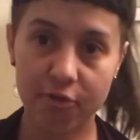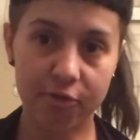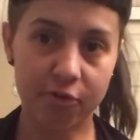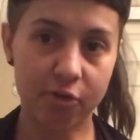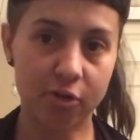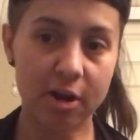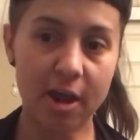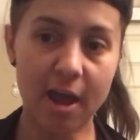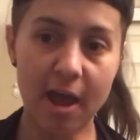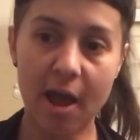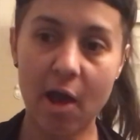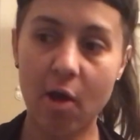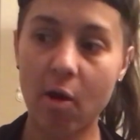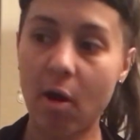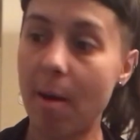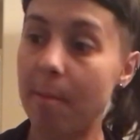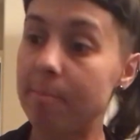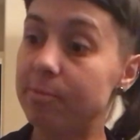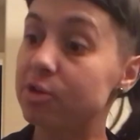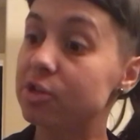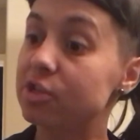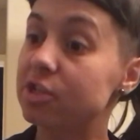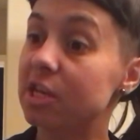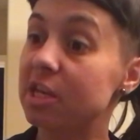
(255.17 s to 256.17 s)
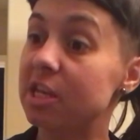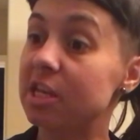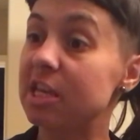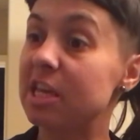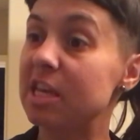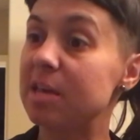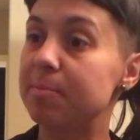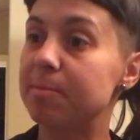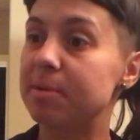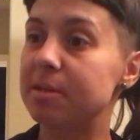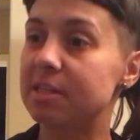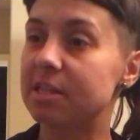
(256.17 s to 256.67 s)
for now I'm just gonna
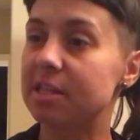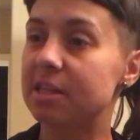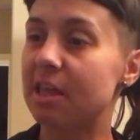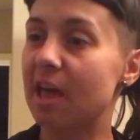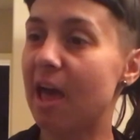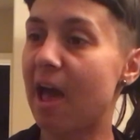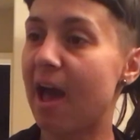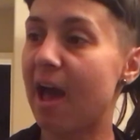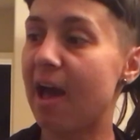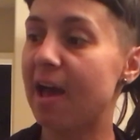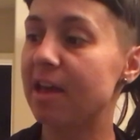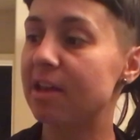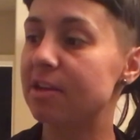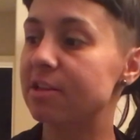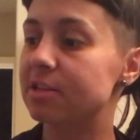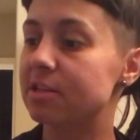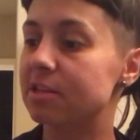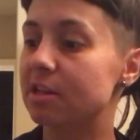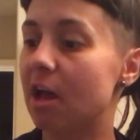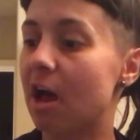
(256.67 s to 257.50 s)
keep it to that.